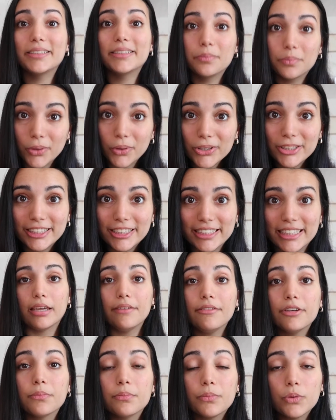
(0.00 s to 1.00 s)
the body,
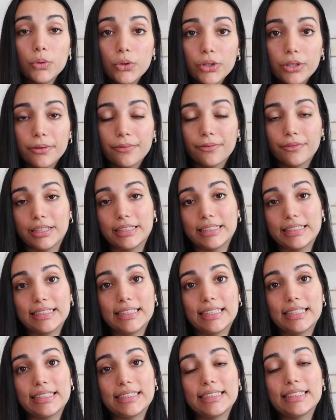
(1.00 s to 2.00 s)
even more convinced
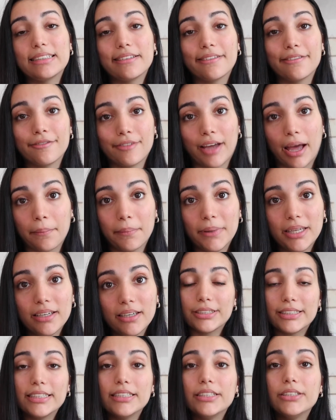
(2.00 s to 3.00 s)
that it's in a famine,
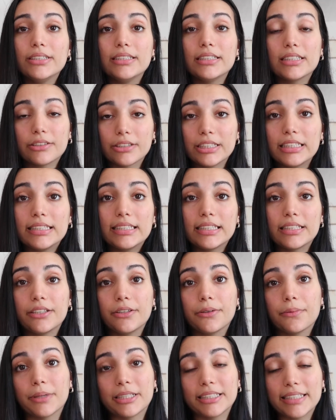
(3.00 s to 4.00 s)
continues decreasing
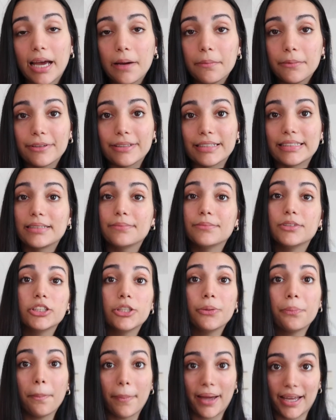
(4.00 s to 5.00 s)
your metabolism
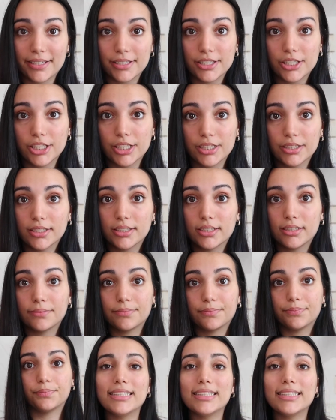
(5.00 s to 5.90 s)
to match it.